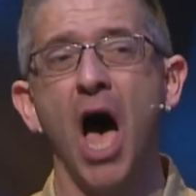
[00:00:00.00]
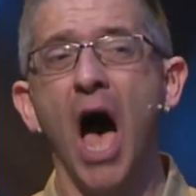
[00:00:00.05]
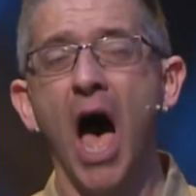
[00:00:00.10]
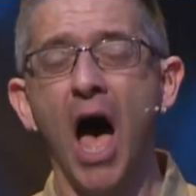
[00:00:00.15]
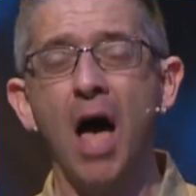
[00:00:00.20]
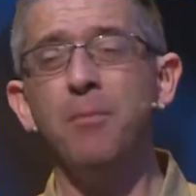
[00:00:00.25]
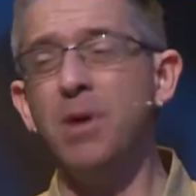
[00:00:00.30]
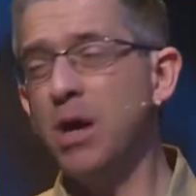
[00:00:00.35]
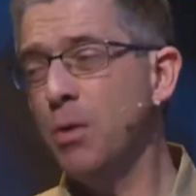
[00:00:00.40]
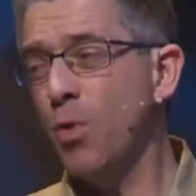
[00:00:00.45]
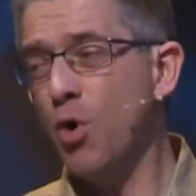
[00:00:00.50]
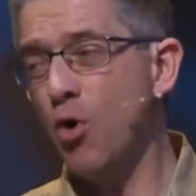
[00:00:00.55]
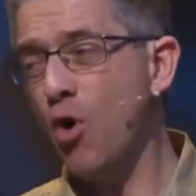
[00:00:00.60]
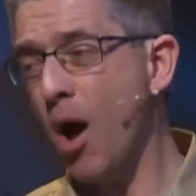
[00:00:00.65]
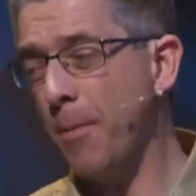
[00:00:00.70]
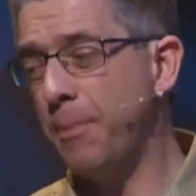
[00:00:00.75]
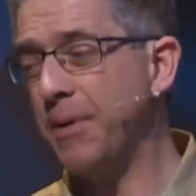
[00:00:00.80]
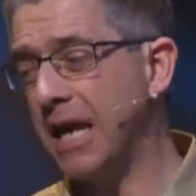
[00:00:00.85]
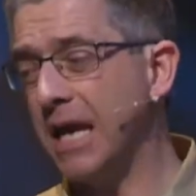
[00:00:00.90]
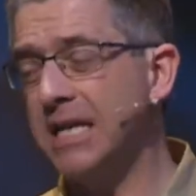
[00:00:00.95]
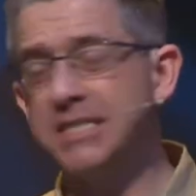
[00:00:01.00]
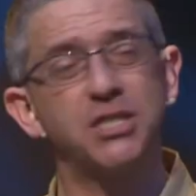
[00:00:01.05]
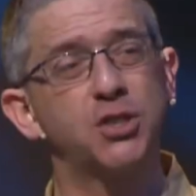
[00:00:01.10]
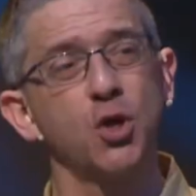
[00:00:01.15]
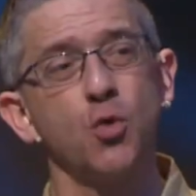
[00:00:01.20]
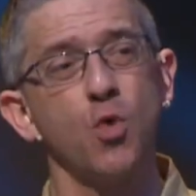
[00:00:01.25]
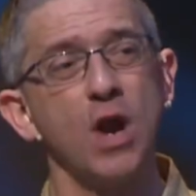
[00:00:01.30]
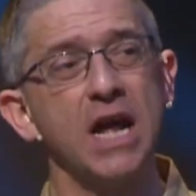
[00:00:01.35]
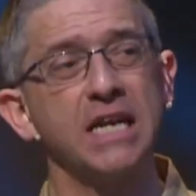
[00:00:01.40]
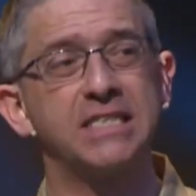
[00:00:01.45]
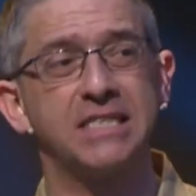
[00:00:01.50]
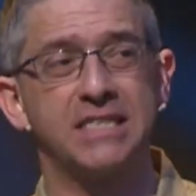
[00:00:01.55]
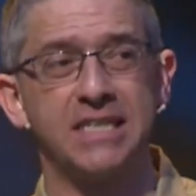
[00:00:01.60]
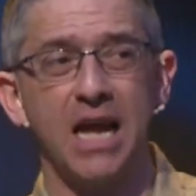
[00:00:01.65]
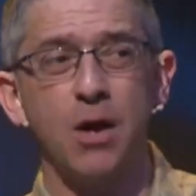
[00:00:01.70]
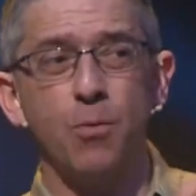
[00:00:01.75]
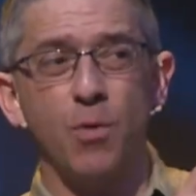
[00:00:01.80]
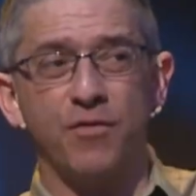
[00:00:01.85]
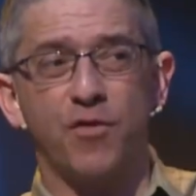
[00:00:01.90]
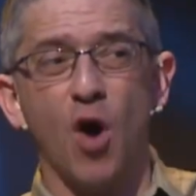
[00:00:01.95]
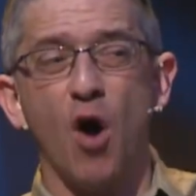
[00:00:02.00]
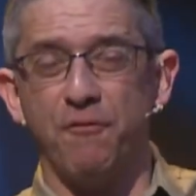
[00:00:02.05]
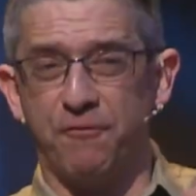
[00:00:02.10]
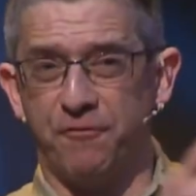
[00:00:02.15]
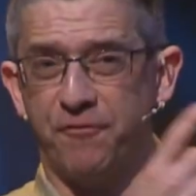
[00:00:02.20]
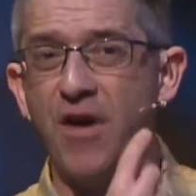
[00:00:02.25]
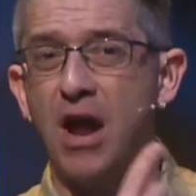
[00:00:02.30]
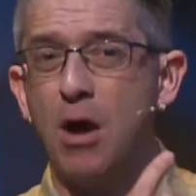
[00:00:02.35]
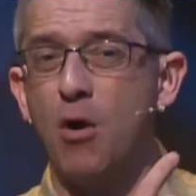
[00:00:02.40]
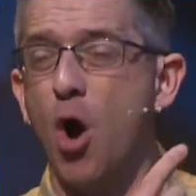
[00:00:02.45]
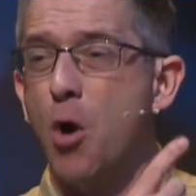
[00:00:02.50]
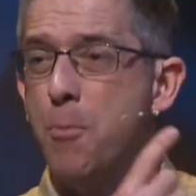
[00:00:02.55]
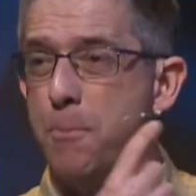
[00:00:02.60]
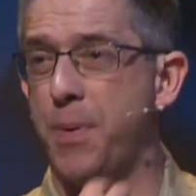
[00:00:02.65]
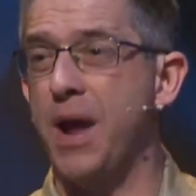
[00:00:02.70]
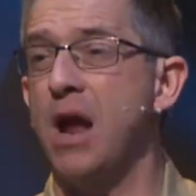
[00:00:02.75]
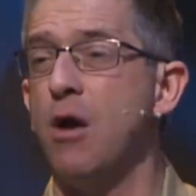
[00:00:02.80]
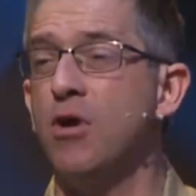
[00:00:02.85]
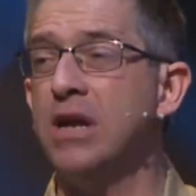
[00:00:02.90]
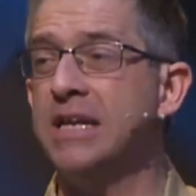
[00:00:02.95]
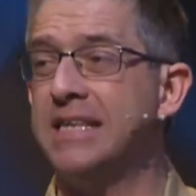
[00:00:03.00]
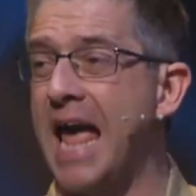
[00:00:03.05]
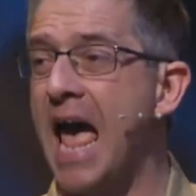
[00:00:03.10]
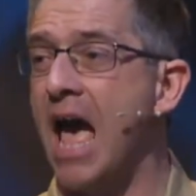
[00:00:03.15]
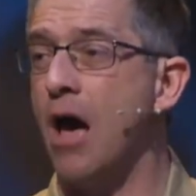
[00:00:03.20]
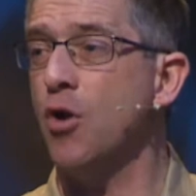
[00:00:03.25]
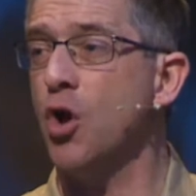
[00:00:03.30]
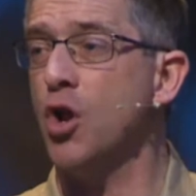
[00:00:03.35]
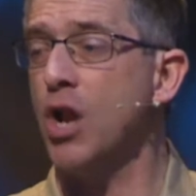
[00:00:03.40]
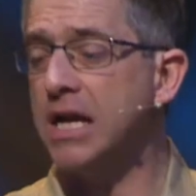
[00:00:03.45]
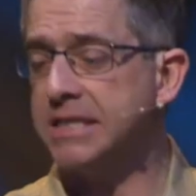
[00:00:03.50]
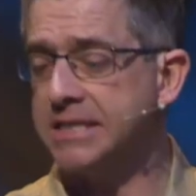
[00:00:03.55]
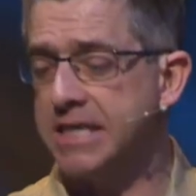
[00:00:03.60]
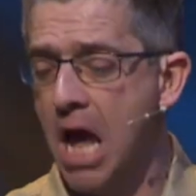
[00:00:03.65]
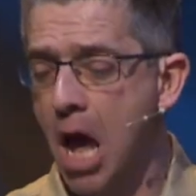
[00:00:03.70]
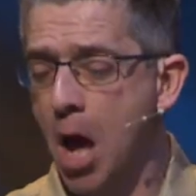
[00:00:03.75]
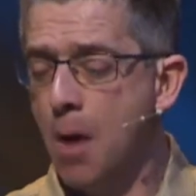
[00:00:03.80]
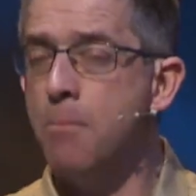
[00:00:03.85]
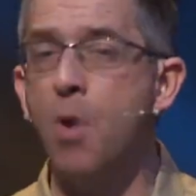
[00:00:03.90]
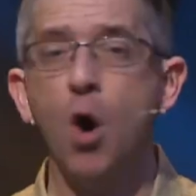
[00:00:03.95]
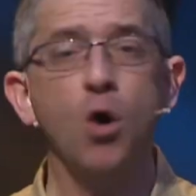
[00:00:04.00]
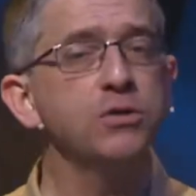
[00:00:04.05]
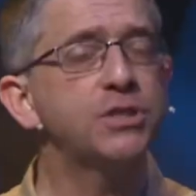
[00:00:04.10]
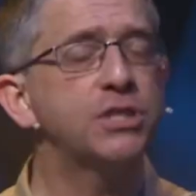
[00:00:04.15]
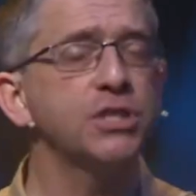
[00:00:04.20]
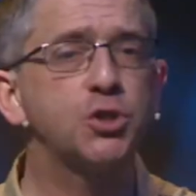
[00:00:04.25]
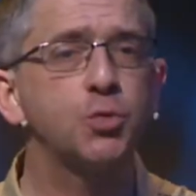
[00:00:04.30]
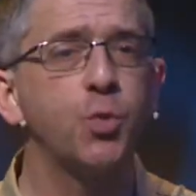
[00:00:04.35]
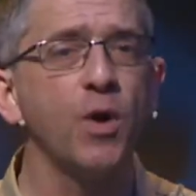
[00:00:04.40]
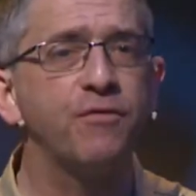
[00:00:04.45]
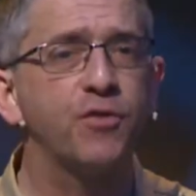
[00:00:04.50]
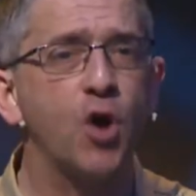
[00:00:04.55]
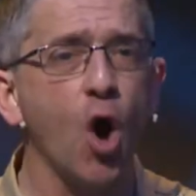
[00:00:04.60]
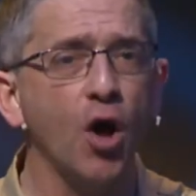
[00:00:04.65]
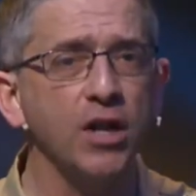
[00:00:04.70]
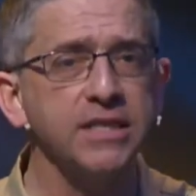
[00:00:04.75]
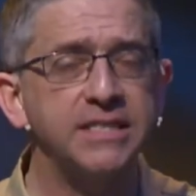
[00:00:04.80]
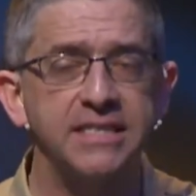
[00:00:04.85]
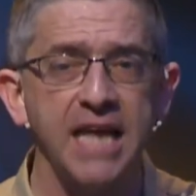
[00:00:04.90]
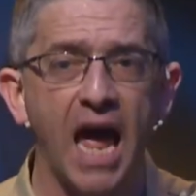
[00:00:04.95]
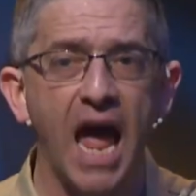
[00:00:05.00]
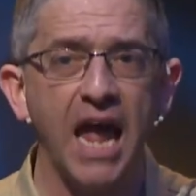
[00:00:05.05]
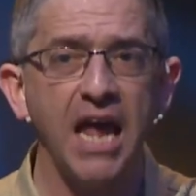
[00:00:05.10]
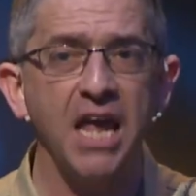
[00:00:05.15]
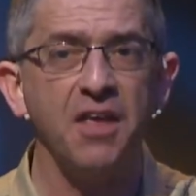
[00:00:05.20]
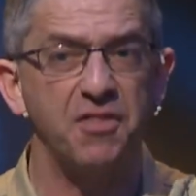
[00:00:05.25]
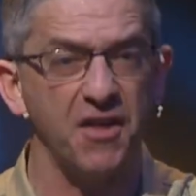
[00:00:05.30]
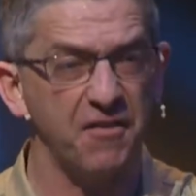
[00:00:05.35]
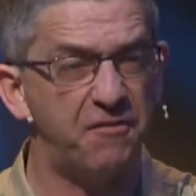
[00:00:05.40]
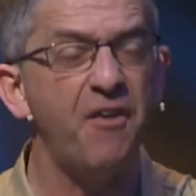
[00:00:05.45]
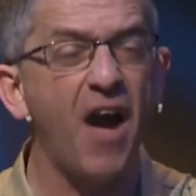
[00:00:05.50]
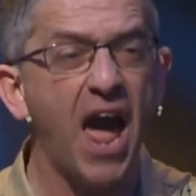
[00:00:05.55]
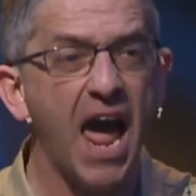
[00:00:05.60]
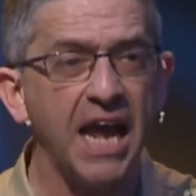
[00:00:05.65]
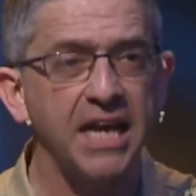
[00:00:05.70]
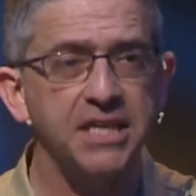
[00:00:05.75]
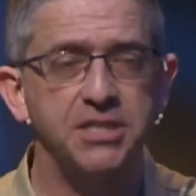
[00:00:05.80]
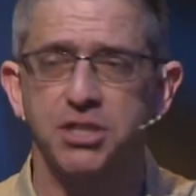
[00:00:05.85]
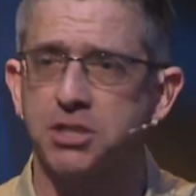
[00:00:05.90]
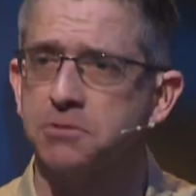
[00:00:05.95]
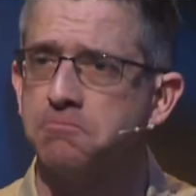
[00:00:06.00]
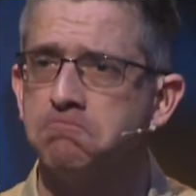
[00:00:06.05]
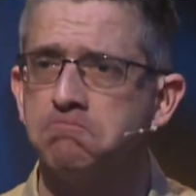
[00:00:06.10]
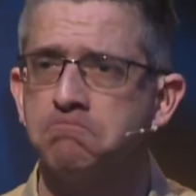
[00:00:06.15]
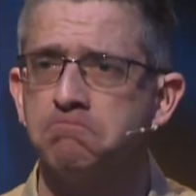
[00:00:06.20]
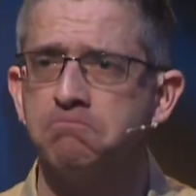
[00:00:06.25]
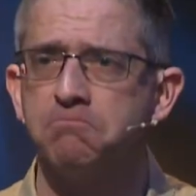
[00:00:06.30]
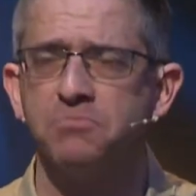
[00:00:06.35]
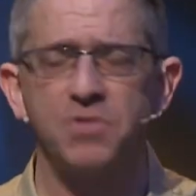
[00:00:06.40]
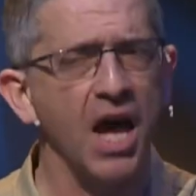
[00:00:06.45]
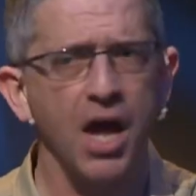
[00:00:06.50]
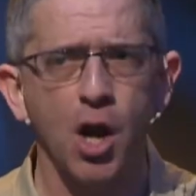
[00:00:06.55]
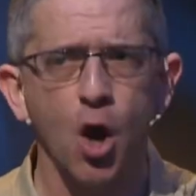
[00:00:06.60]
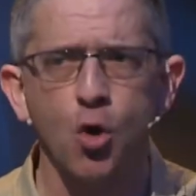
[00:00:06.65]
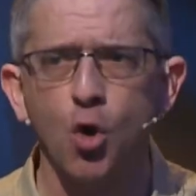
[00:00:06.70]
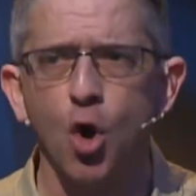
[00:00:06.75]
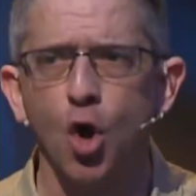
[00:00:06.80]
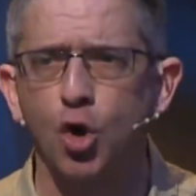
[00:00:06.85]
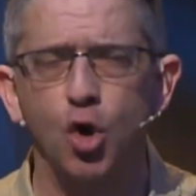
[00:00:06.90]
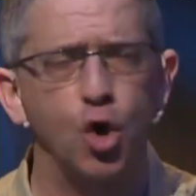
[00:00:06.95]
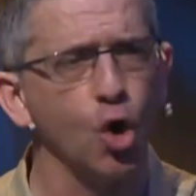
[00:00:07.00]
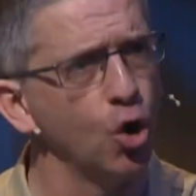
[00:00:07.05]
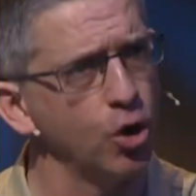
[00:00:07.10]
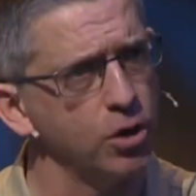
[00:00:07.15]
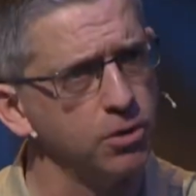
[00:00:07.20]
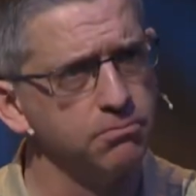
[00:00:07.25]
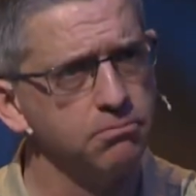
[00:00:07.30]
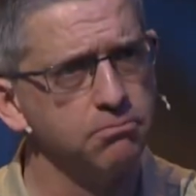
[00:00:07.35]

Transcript: I mean, we're up against the Red Sea, we've got Pharaoh bearing down on us. Moses, we've got to say the facts, they don't look good.